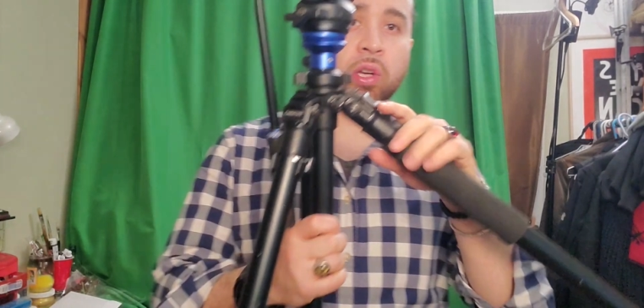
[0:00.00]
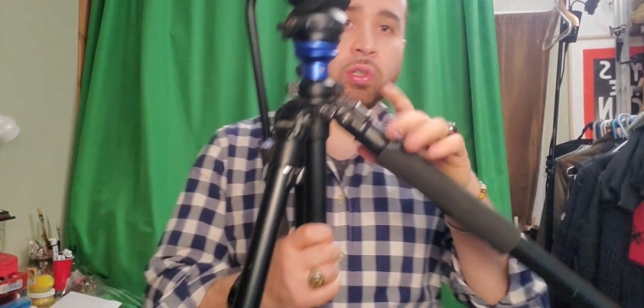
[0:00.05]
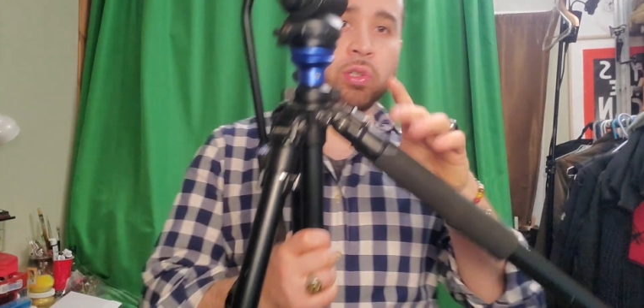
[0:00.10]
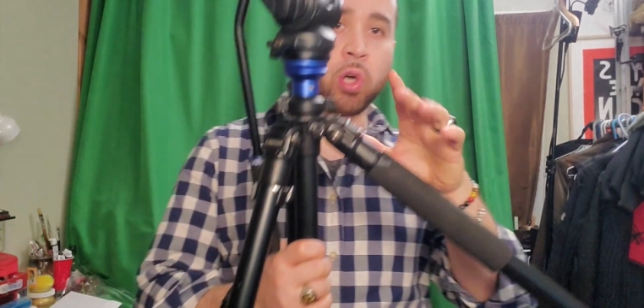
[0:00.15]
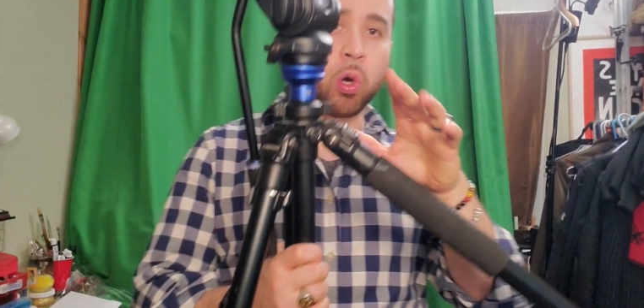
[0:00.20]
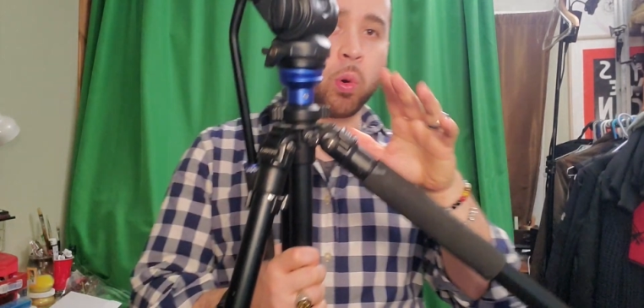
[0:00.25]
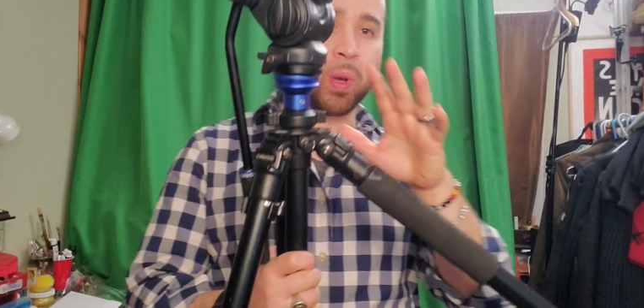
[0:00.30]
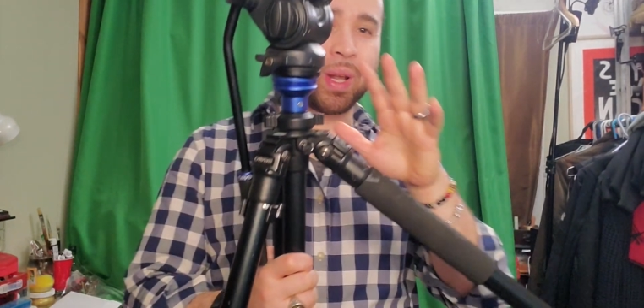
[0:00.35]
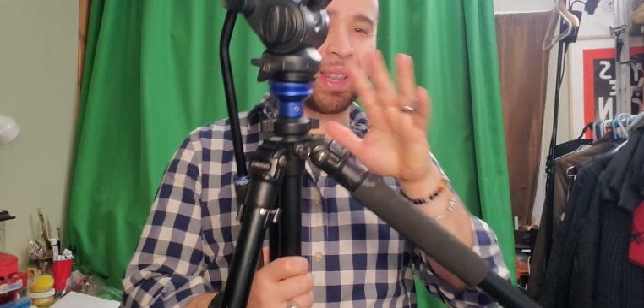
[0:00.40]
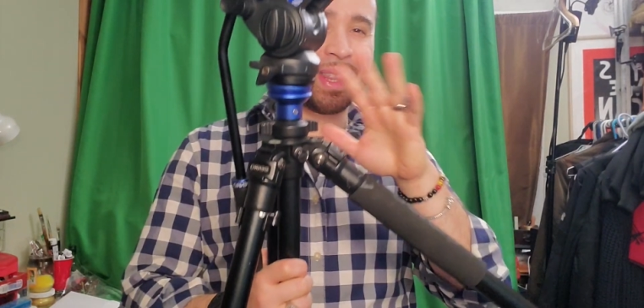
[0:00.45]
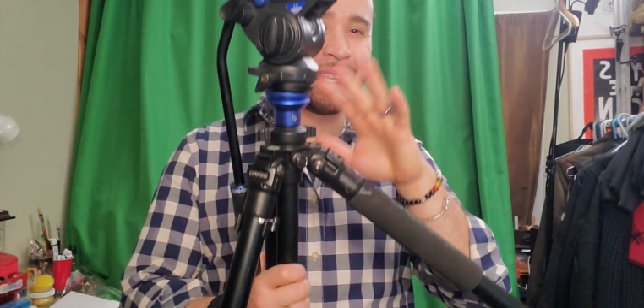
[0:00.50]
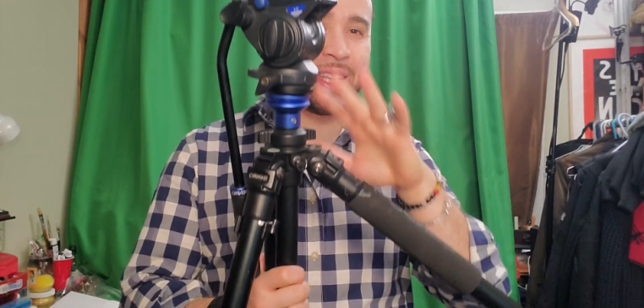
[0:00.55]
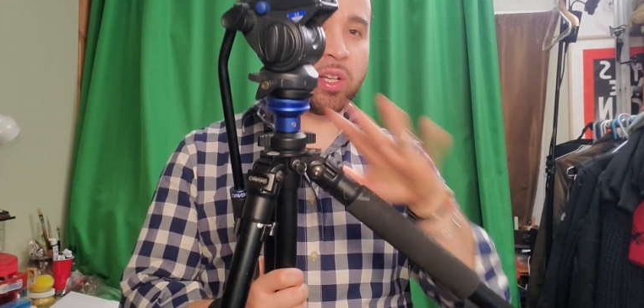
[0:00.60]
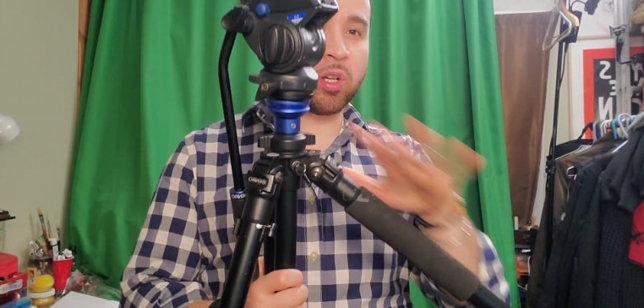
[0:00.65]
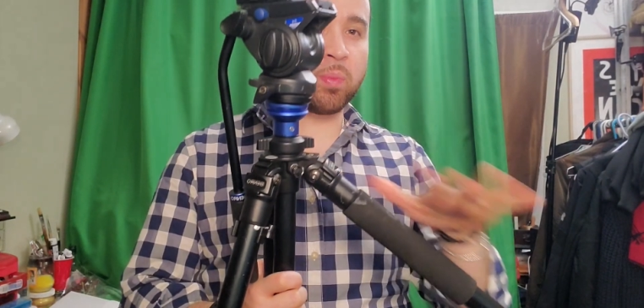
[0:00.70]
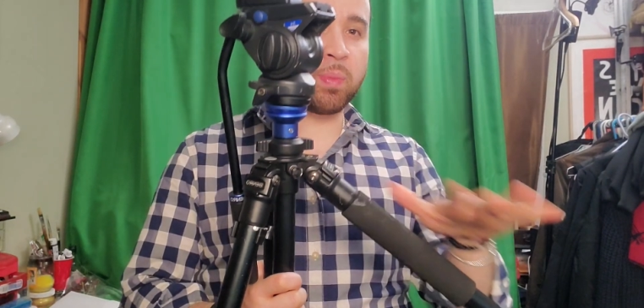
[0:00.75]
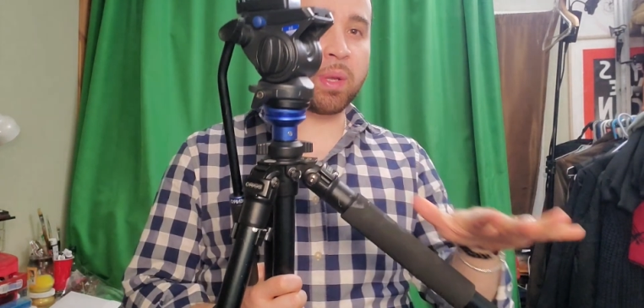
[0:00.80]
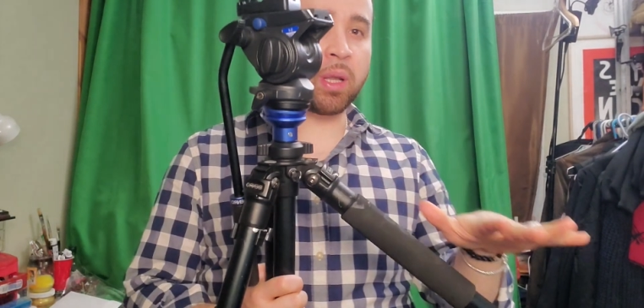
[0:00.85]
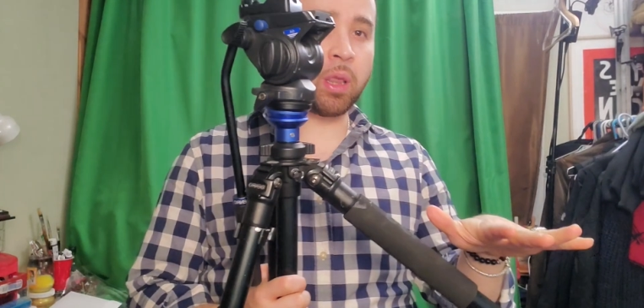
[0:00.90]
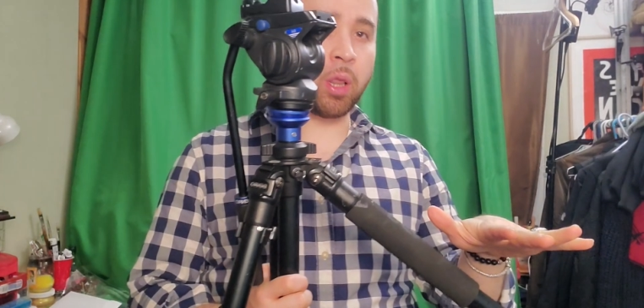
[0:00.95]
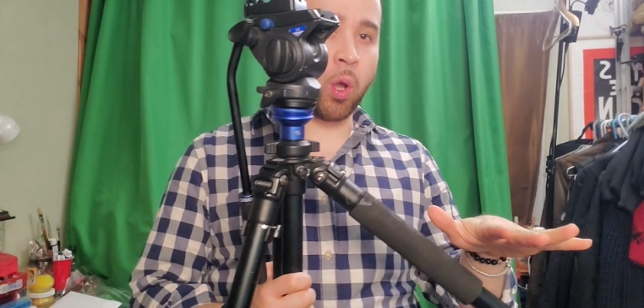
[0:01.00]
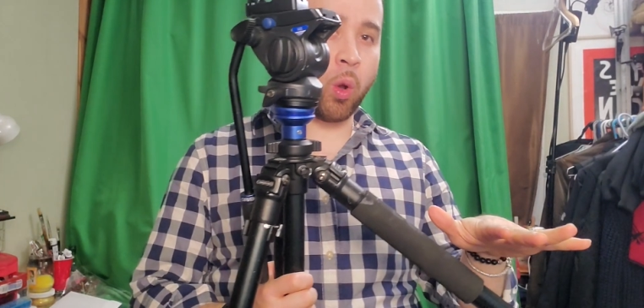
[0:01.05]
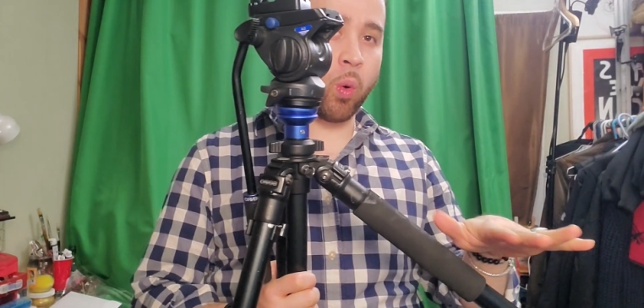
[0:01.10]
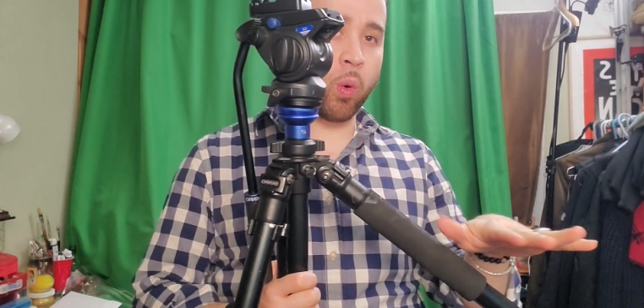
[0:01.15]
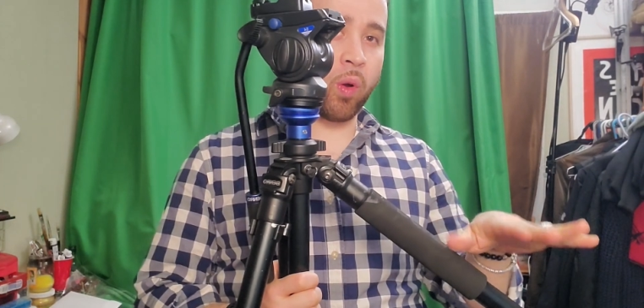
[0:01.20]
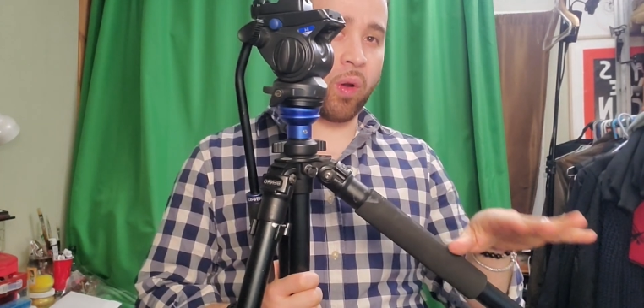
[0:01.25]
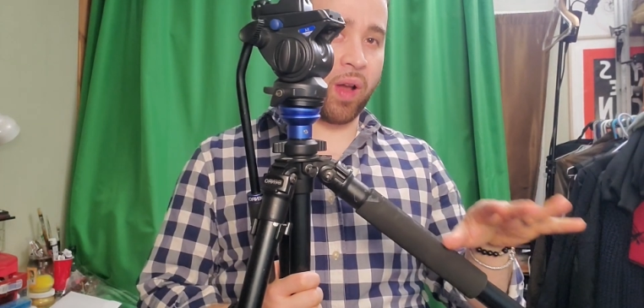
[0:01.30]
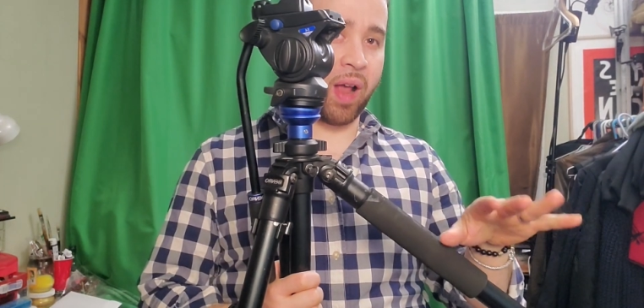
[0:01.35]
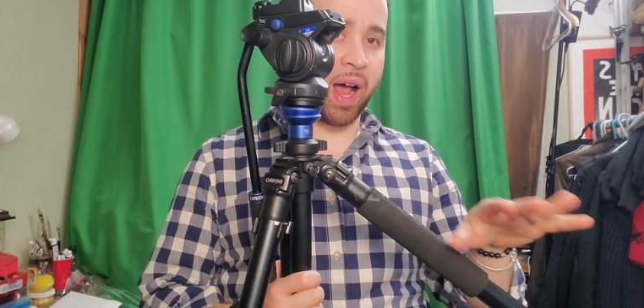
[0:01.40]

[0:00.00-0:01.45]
go a little bit lower